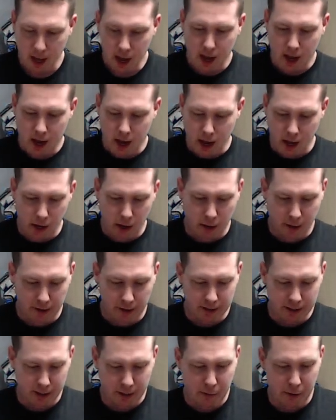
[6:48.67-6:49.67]
oh, these
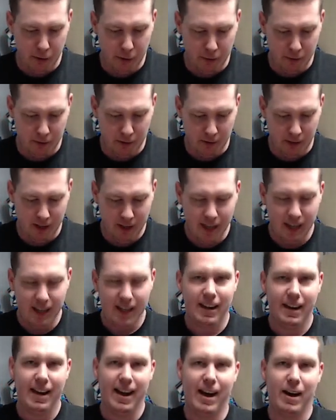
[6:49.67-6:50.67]
are beautiful.
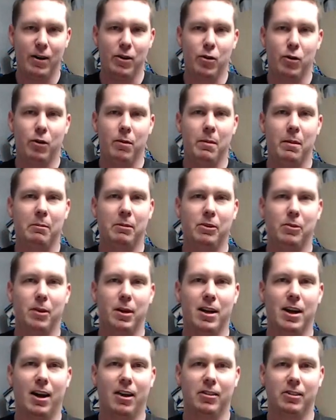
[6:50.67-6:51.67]
Now, who remembers what
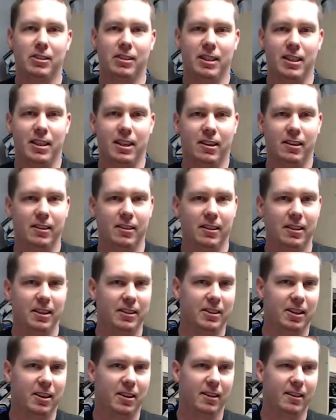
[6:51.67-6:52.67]
colors they are? Uh, these
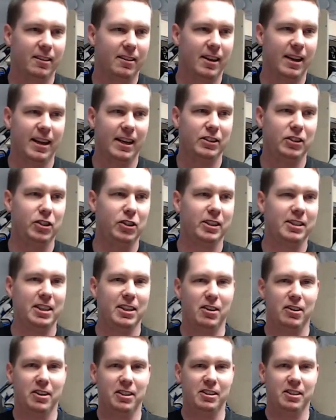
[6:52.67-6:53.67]
are. I guess you guys can
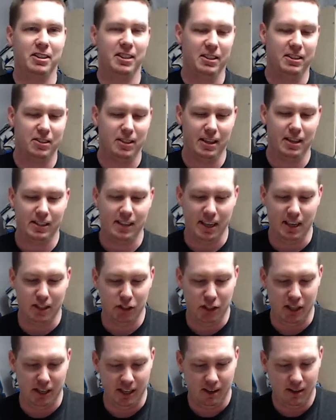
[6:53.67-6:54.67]
already see, so that's kind of
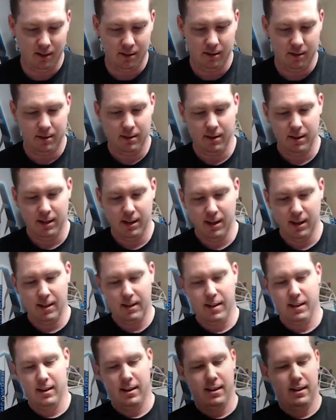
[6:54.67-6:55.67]
cheating.
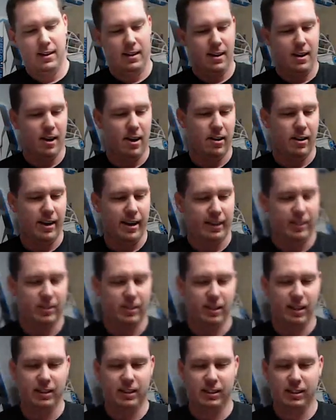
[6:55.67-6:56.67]
All right, so
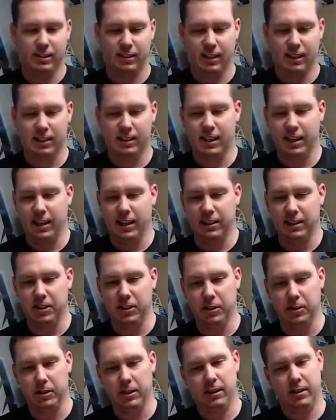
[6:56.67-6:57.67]
let's let's get into
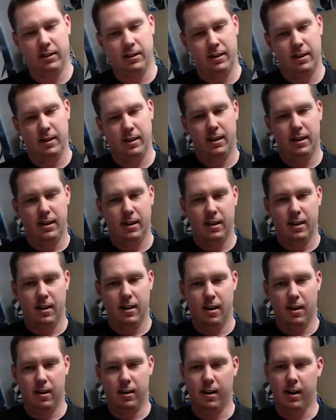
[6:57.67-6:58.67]
it.
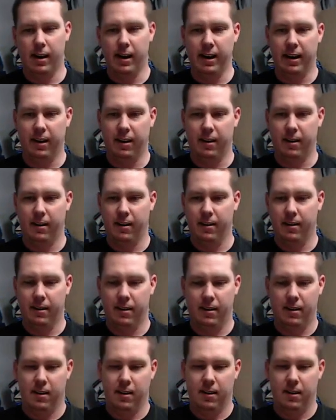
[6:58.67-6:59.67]
All right,
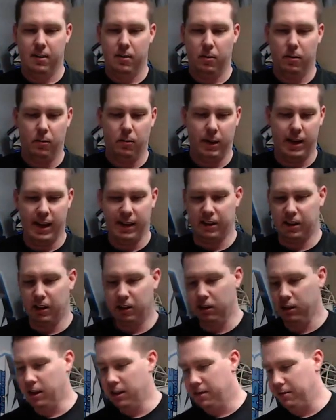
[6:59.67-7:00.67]
we got the
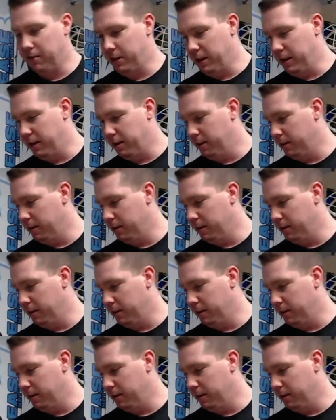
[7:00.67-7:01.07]
glove here.